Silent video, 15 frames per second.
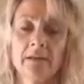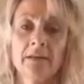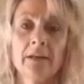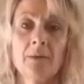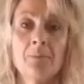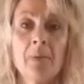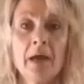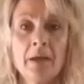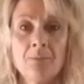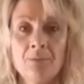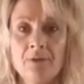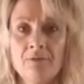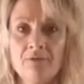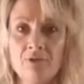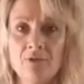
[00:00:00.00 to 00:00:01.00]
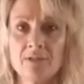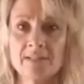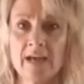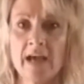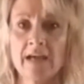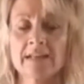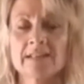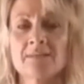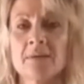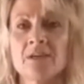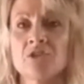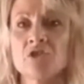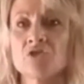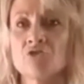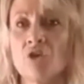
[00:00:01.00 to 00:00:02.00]
Now my preferred hand, my
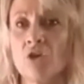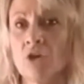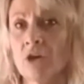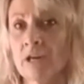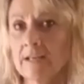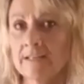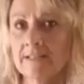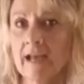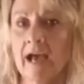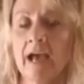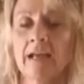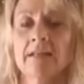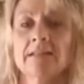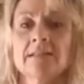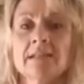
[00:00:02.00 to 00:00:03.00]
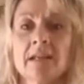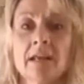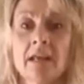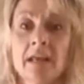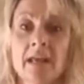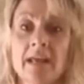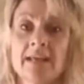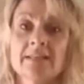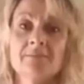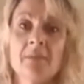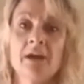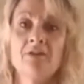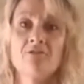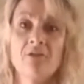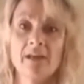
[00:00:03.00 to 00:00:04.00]
strongest hand, is
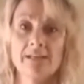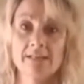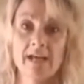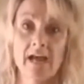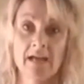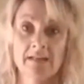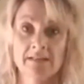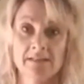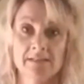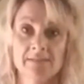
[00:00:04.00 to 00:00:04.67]
my right hand,